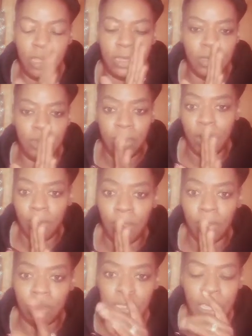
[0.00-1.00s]
it took a
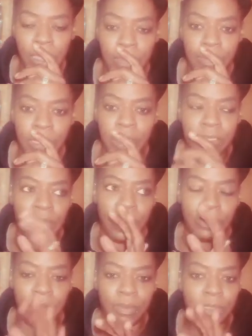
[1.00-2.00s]
long time because the
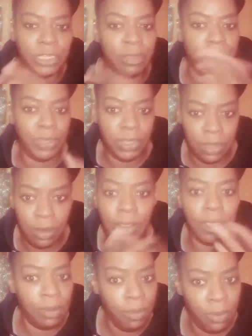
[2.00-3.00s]
x-ray machine be there
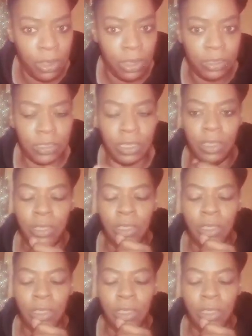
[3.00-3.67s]
and it was